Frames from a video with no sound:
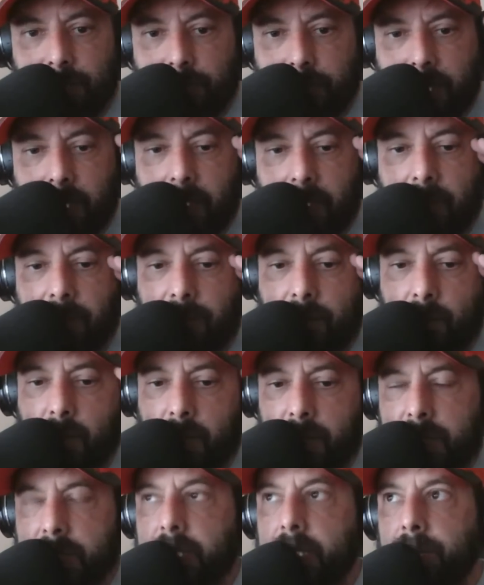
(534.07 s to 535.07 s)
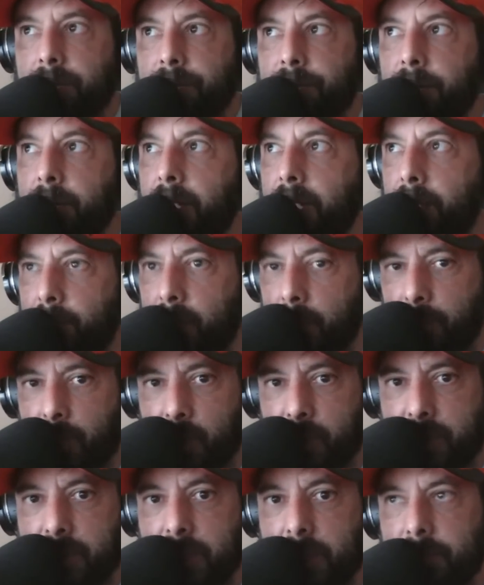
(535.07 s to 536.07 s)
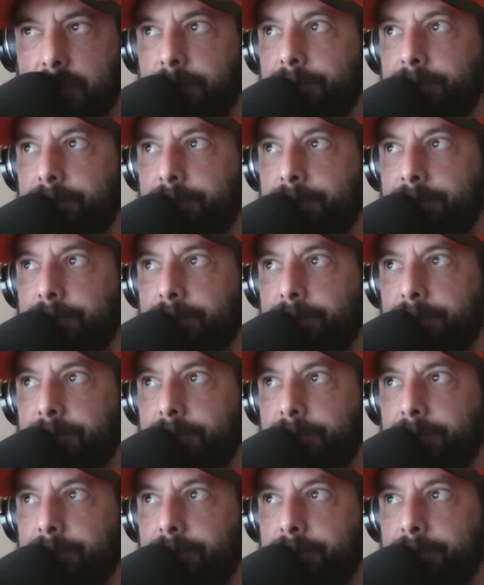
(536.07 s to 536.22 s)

Thank you for watching. Keep you posted.